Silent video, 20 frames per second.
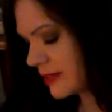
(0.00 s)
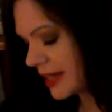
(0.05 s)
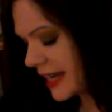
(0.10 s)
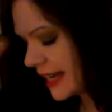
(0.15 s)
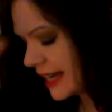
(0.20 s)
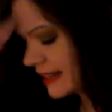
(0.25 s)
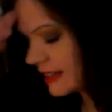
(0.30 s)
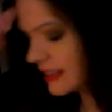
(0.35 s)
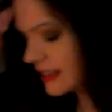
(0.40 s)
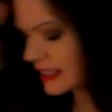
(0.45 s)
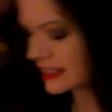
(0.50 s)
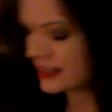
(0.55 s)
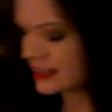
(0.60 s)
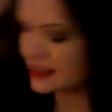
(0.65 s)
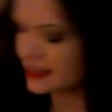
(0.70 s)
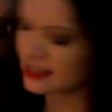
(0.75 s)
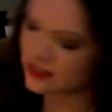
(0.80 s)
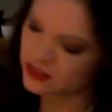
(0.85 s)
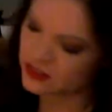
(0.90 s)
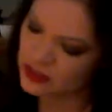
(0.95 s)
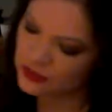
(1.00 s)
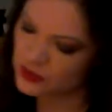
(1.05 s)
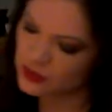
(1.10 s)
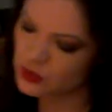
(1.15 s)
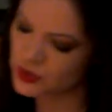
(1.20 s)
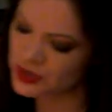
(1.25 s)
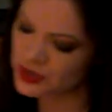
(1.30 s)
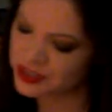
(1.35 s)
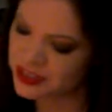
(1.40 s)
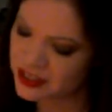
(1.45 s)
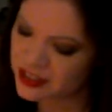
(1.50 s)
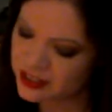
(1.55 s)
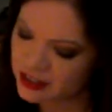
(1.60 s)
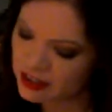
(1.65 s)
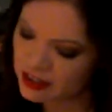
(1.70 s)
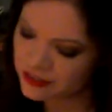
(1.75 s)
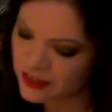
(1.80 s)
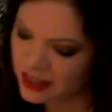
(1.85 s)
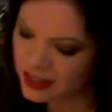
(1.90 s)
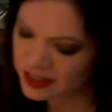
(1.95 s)
have the Seven of Swords
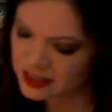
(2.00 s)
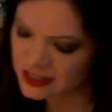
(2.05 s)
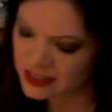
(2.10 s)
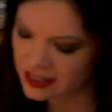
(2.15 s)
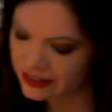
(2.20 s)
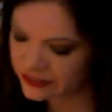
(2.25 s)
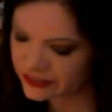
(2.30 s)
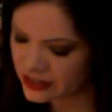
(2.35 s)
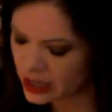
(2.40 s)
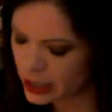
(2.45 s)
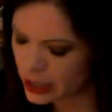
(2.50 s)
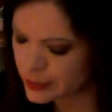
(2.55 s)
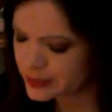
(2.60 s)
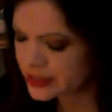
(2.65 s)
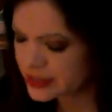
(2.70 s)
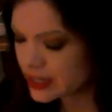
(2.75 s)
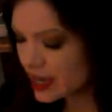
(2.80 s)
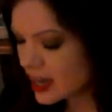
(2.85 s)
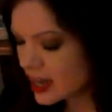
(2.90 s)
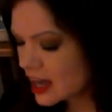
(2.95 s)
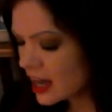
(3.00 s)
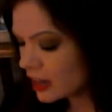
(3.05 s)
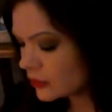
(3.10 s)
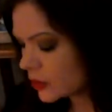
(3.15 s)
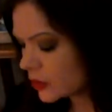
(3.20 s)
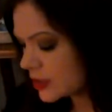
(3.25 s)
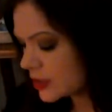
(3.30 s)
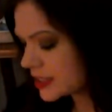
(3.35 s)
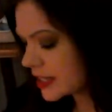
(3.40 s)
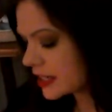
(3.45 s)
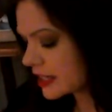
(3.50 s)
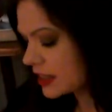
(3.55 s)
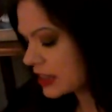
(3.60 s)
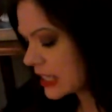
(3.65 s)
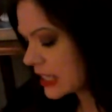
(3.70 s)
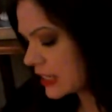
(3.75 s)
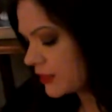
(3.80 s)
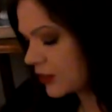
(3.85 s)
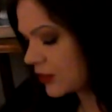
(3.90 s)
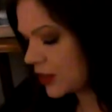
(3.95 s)
clarifying the Knight of Cups. I've always had a
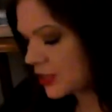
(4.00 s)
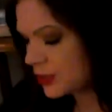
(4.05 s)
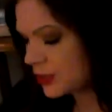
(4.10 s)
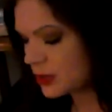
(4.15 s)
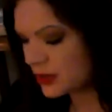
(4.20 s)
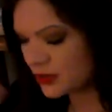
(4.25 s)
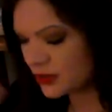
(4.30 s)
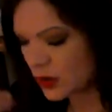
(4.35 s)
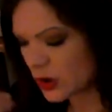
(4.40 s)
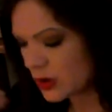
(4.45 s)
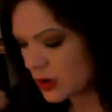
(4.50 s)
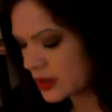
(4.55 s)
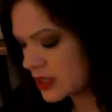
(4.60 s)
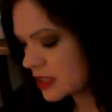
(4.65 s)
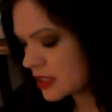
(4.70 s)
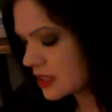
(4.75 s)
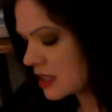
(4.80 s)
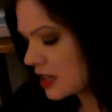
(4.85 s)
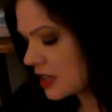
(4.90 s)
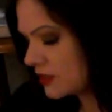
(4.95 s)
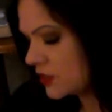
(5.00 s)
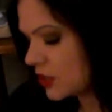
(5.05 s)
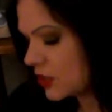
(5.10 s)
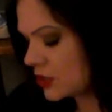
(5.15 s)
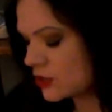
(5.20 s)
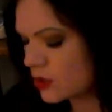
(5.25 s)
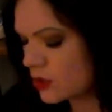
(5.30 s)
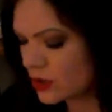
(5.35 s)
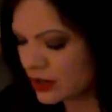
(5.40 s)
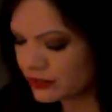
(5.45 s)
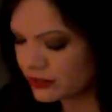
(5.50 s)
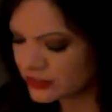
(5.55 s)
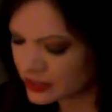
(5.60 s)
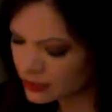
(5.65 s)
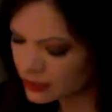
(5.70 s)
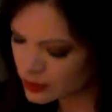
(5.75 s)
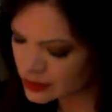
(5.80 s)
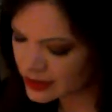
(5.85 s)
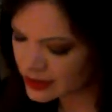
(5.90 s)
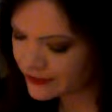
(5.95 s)
thing for you. I've always loved you, or I've
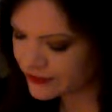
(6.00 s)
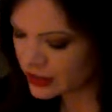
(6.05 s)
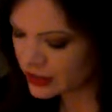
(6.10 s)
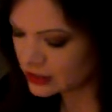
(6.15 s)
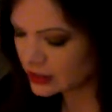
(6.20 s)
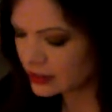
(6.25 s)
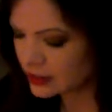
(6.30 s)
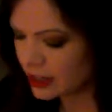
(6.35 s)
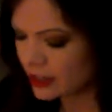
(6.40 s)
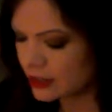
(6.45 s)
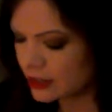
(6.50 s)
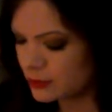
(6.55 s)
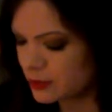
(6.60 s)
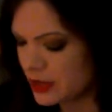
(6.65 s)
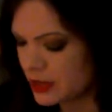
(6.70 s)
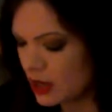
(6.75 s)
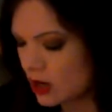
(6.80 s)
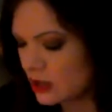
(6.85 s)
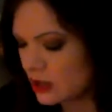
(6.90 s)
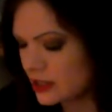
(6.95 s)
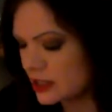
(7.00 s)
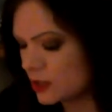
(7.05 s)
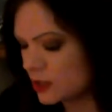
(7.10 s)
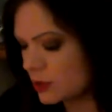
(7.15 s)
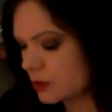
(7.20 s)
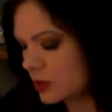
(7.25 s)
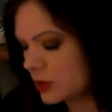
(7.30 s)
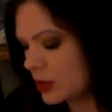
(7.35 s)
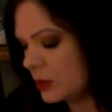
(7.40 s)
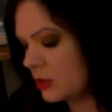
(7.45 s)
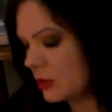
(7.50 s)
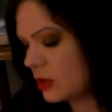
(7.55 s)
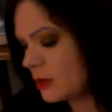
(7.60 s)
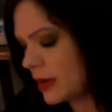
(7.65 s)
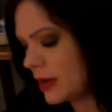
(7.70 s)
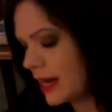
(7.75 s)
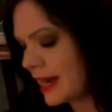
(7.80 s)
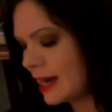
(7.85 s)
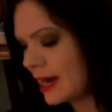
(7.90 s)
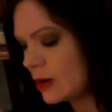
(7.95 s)
never really felt like I could be honest with people
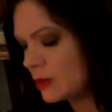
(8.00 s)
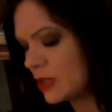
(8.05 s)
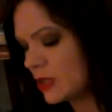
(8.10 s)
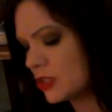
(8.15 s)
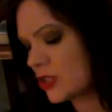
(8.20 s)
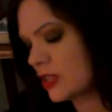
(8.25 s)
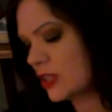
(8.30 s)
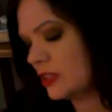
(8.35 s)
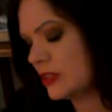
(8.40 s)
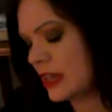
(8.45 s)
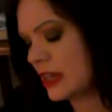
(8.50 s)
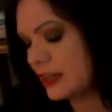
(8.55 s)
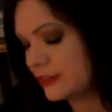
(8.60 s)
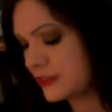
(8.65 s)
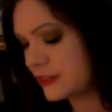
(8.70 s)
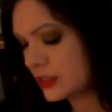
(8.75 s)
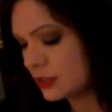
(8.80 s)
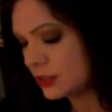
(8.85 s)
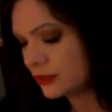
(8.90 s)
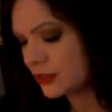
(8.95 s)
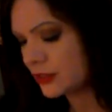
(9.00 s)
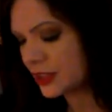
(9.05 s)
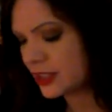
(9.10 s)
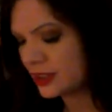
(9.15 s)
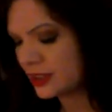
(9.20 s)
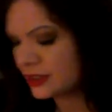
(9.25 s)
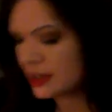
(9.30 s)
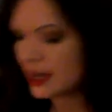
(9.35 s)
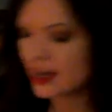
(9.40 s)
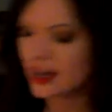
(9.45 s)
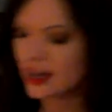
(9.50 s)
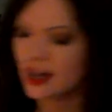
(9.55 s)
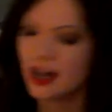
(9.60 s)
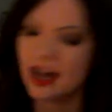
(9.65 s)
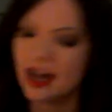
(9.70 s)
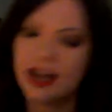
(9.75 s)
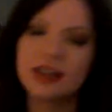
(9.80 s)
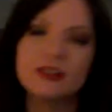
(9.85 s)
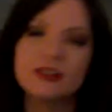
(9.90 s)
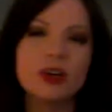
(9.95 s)
about how much I feel for you.
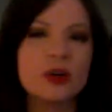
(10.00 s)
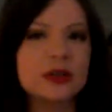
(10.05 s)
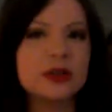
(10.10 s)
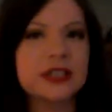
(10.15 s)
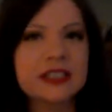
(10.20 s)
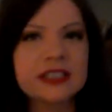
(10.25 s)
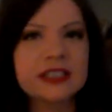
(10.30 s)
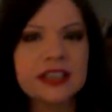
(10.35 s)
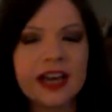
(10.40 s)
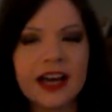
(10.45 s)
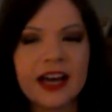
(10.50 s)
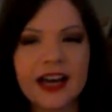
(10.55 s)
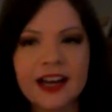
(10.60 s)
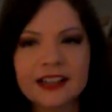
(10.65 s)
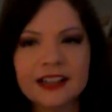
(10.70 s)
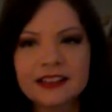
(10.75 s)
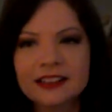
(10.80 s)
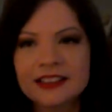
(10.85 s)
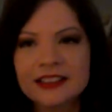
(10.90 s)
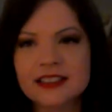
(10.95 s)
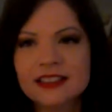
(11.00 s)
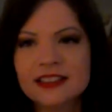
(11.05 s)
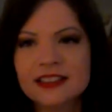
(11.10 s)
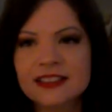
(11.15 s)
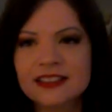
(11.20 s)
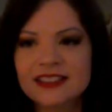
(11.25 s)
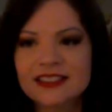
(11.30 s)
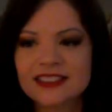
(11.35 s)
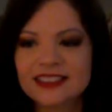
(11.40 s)
I've always had this